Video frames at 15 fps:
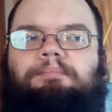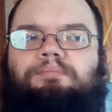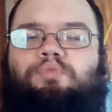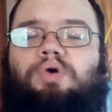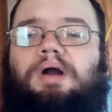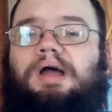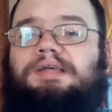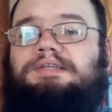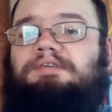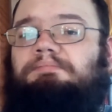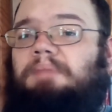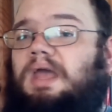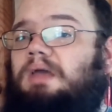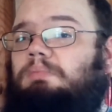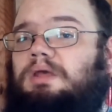Whereas if
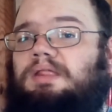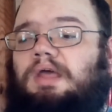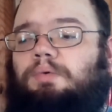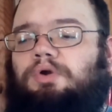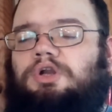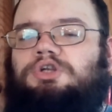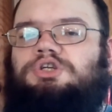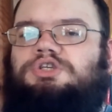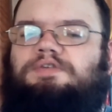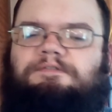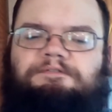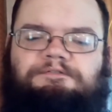maybe they would have just